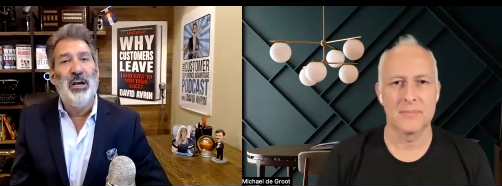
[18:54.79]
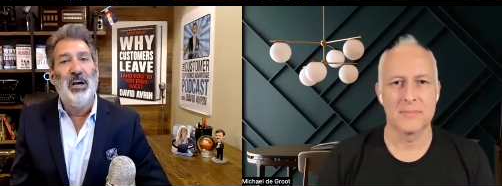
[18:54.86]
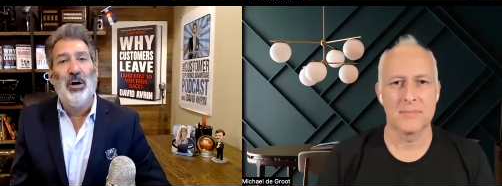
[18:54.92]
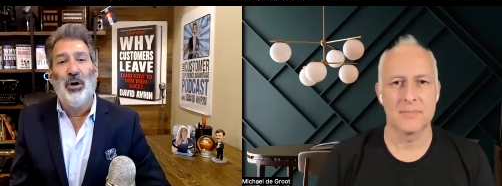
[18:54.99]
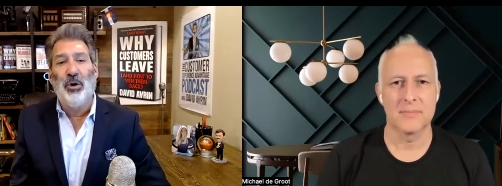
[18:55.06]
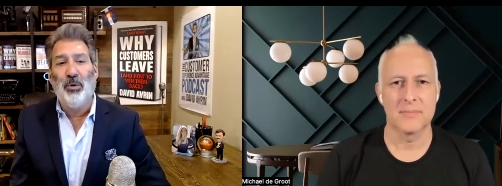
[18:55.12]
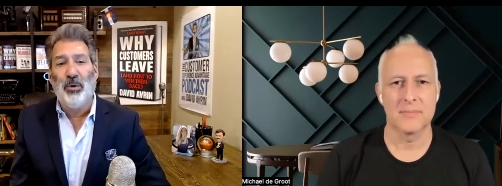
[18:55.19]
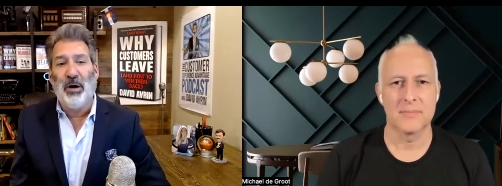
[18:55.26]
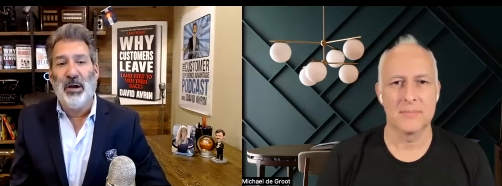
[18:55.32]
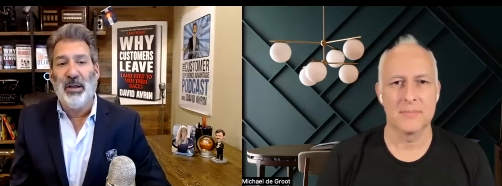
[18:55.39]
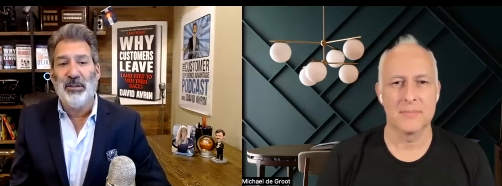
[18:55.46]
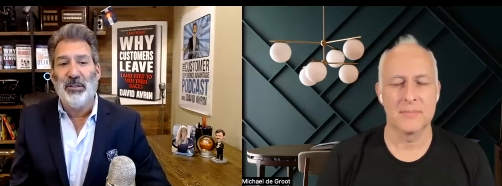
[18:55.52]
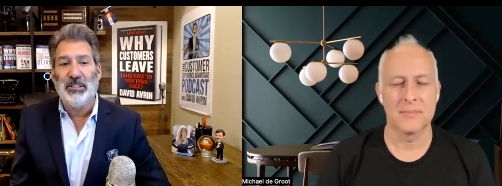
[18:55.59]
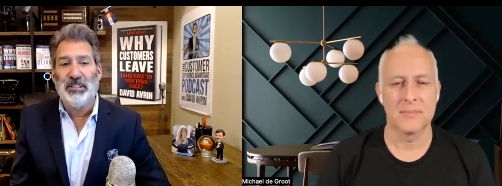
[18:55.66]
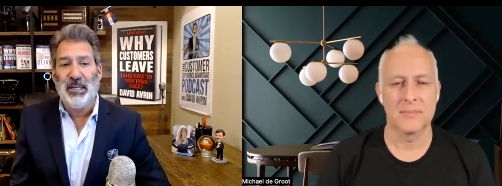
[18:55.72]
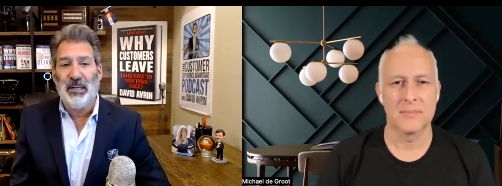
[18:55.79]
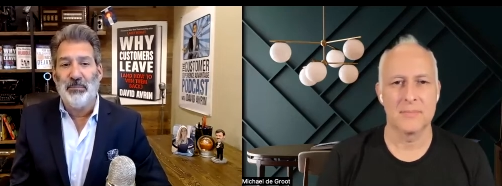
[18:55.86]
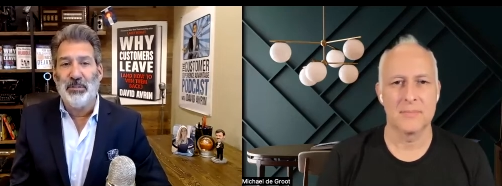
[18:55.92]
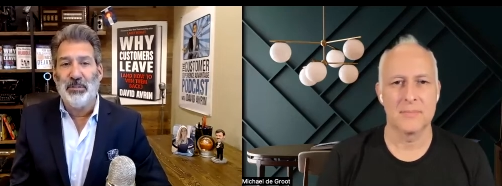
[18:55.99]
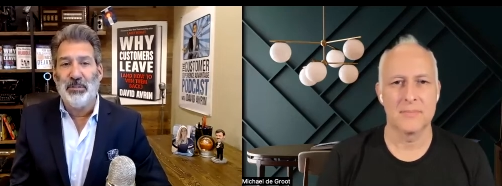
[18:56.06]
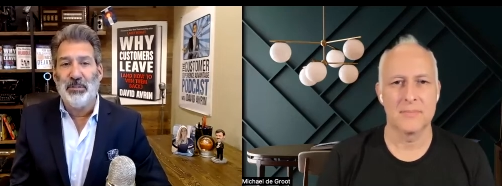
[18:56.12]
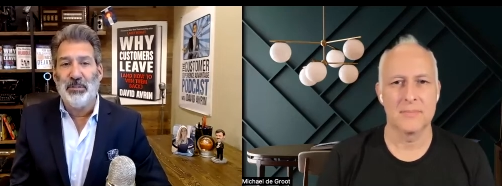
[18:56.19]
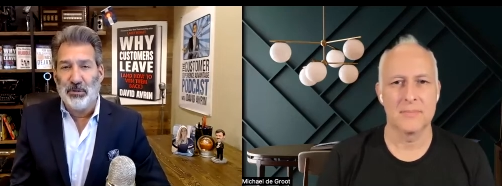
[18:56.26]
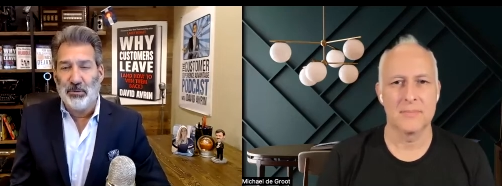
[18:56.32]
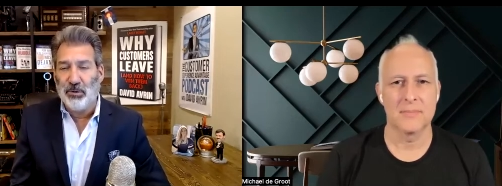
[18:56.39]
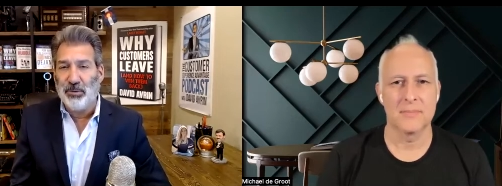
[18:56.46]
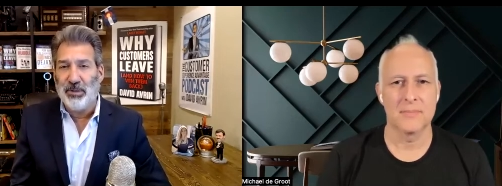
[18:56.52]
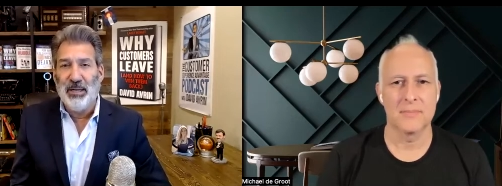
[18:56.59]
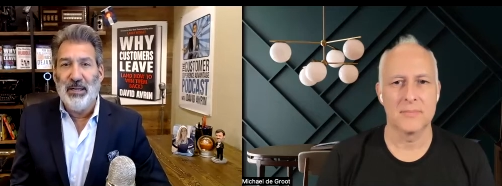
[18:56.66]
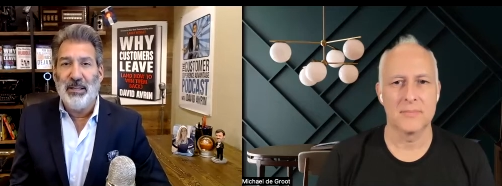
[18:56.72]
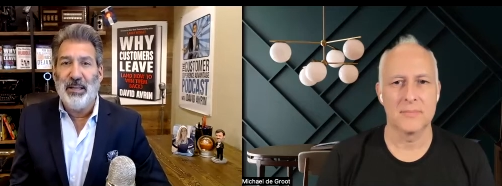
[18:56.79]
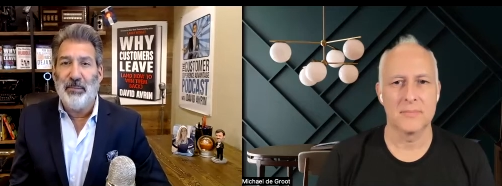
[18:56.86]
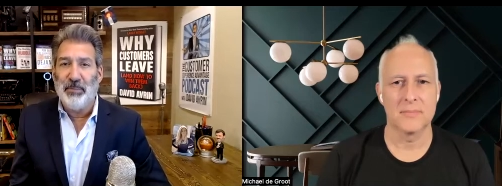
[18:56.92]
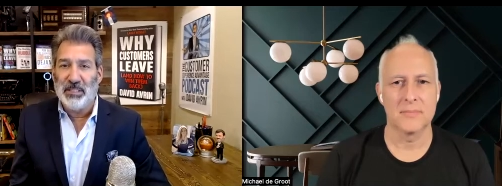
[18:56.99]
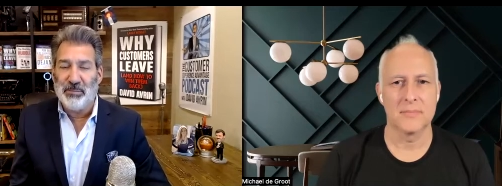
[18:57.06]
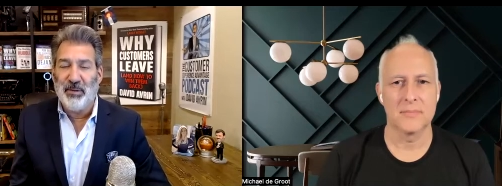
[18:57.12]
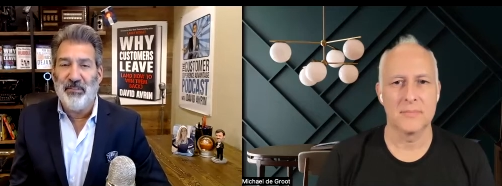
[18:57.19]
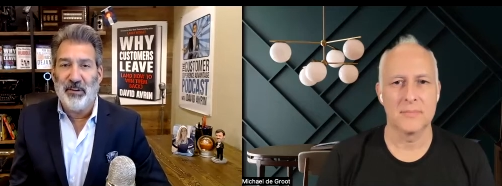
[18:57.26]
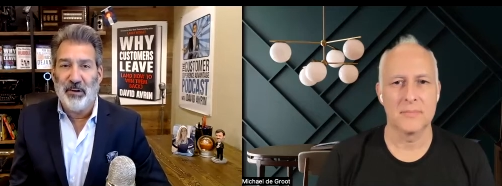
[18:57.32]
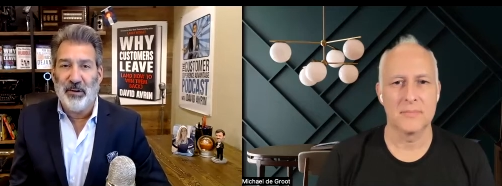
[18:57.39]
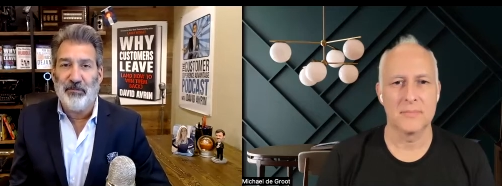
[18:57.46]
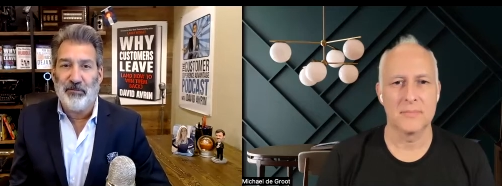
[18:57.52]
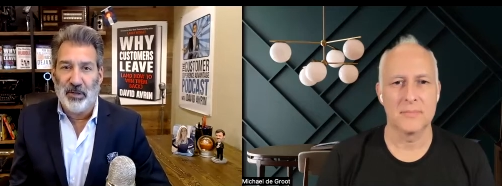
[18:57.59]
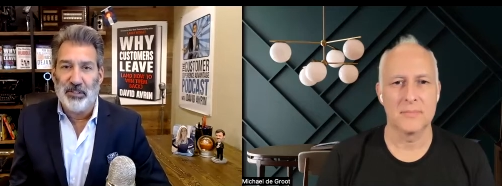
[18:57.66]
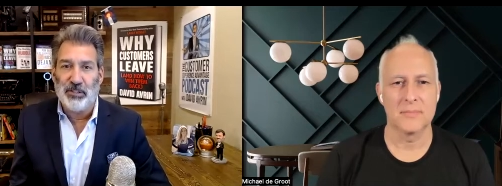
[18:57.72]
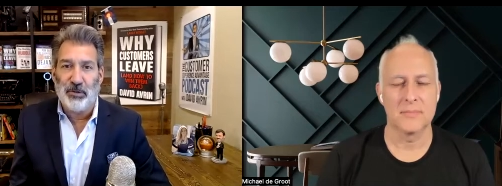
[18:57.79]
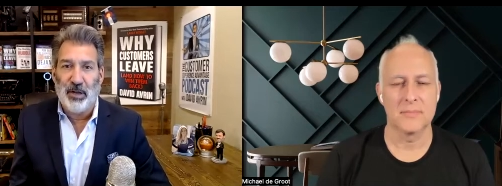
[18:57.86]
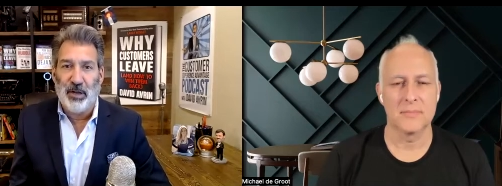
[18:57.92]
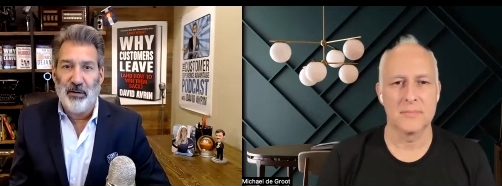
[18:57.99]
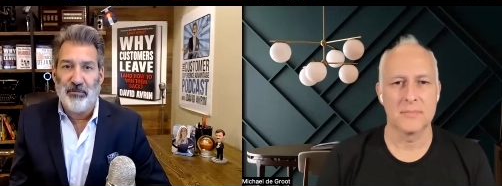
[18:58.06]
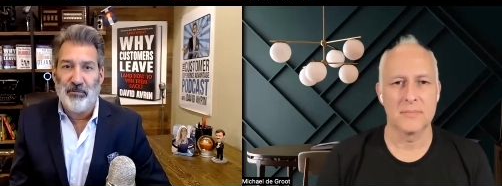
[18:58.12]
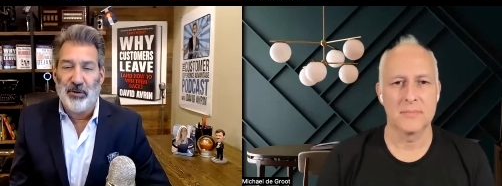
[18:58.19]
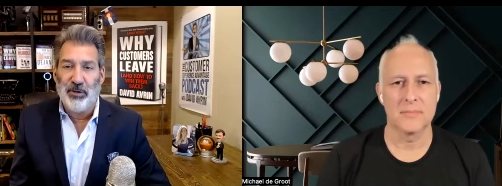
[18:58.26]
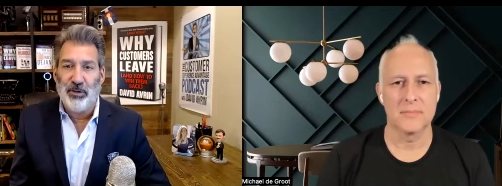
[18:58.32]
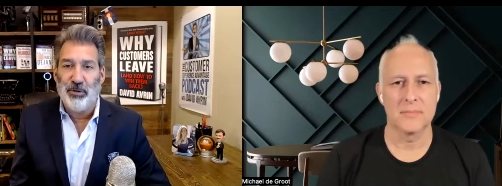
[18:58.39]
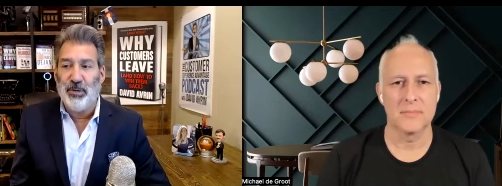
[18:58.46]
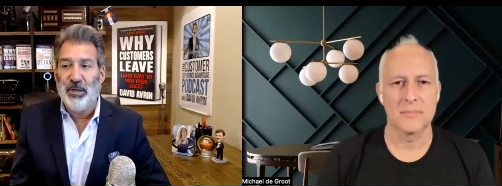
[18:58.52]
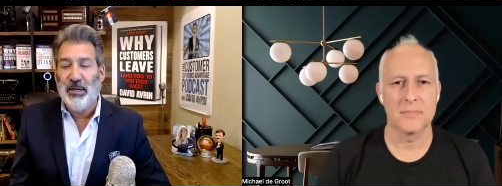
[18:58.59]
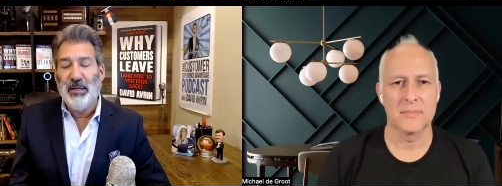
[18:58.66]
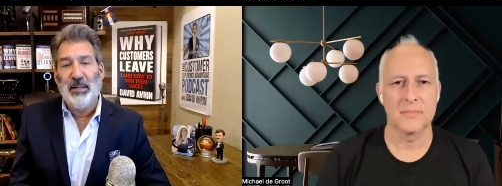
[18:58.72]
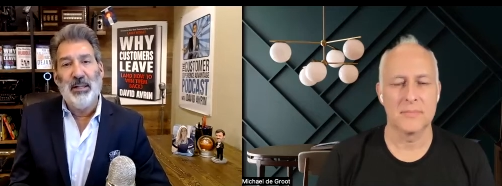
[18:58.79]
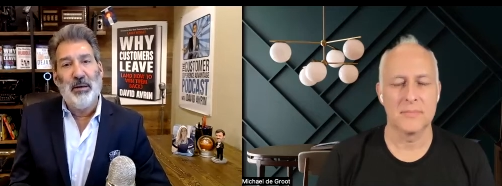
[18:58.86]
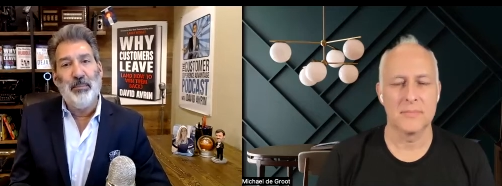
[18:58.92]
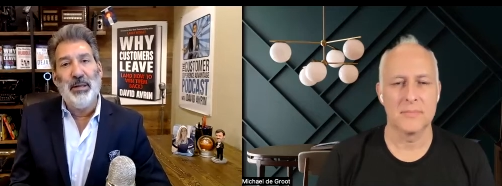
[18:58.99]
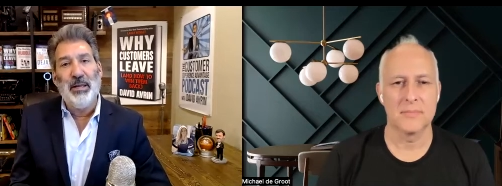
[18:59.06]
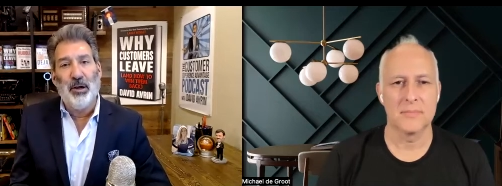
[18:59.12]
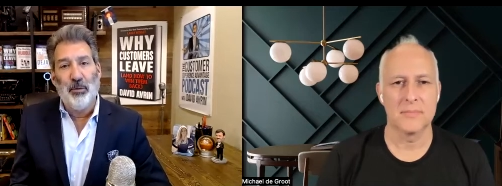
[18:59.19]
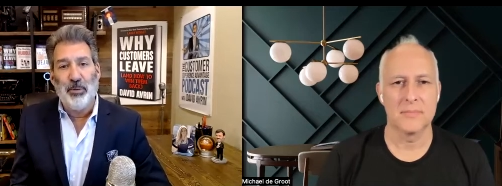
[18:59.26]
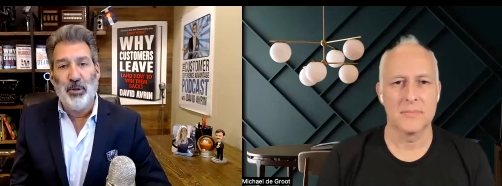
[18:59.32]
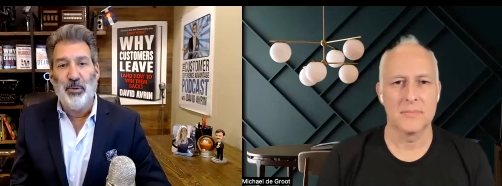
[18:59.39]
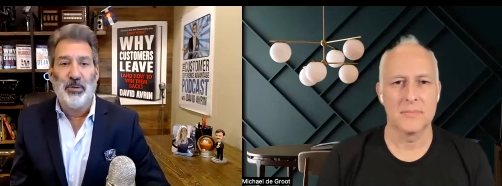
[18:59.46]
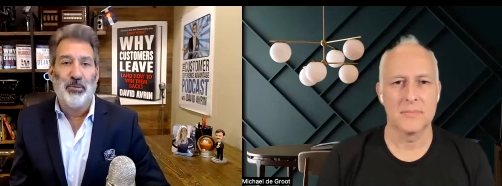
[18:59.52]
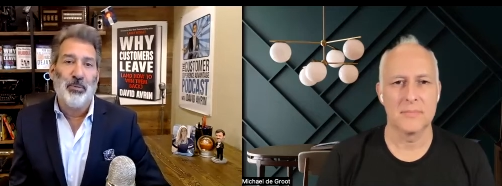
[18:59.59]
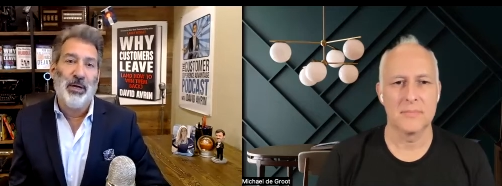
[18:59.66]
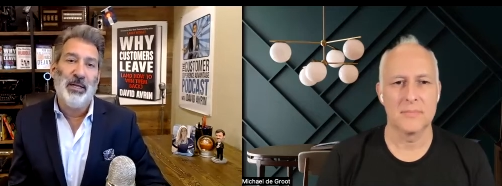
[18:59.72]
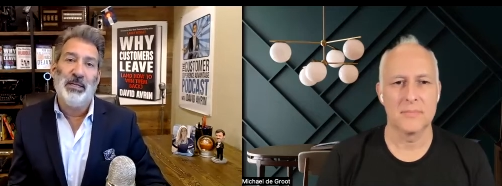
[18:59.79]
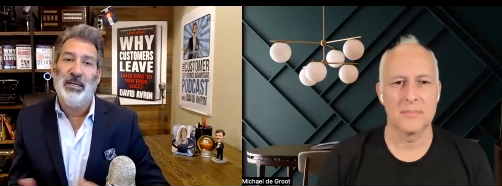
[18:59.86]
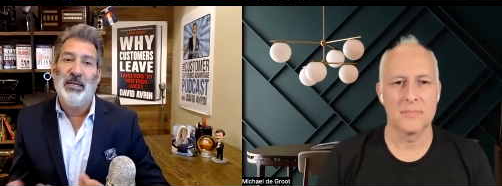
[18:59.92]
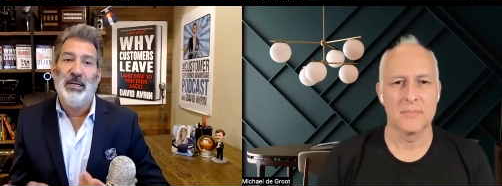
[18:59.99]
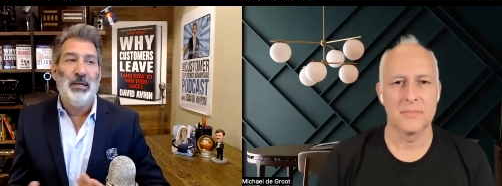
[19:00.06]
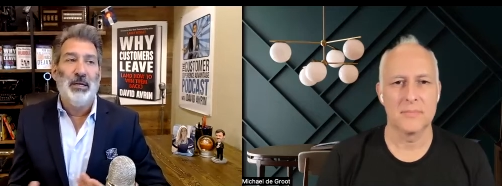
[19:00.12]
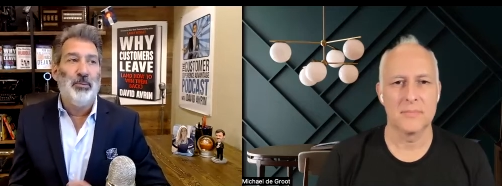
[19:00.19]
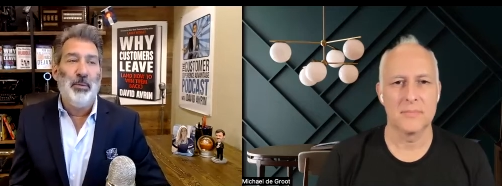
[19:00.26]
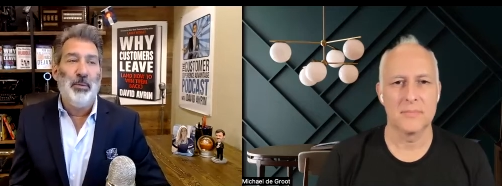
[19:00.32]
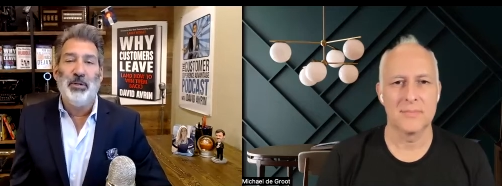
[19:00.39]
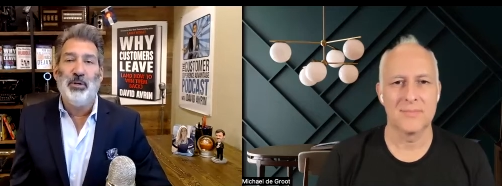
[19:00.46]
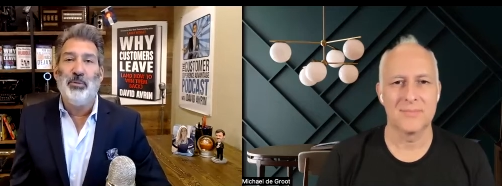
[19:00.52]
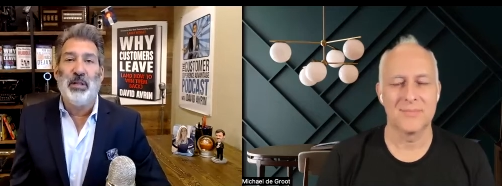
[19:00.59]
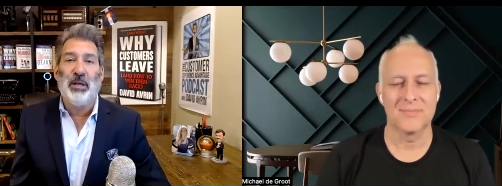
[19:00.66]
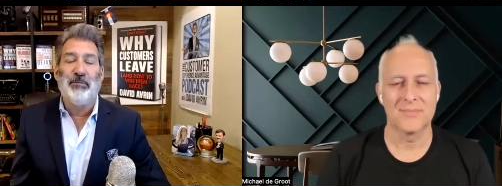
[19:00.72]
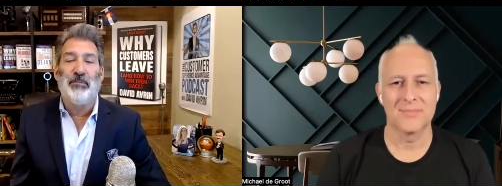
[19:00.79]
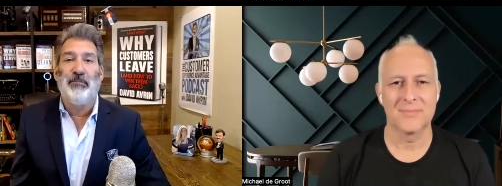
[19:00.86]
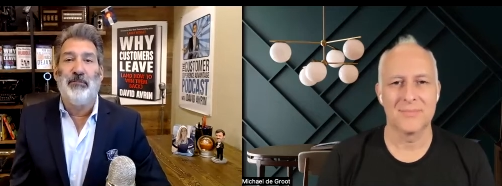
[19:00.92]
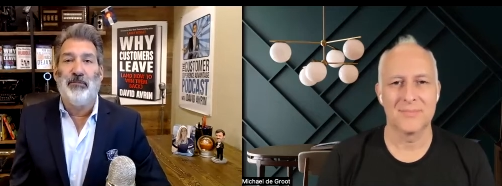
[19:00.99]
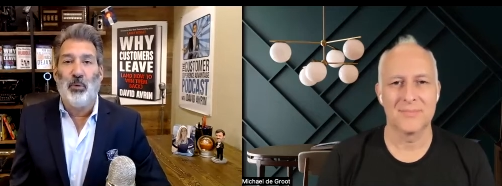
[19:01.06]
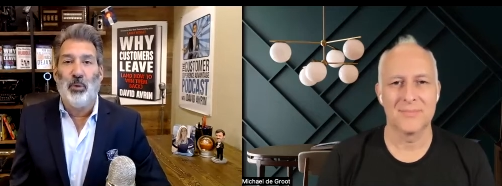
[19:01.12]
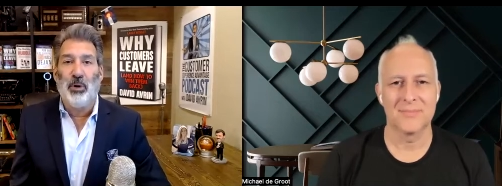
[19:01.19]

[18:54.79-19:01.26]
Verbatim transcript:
Speaker 1: oh i understand mr degroot that must be very frustrating for you let me help you with right we've been doing that for 40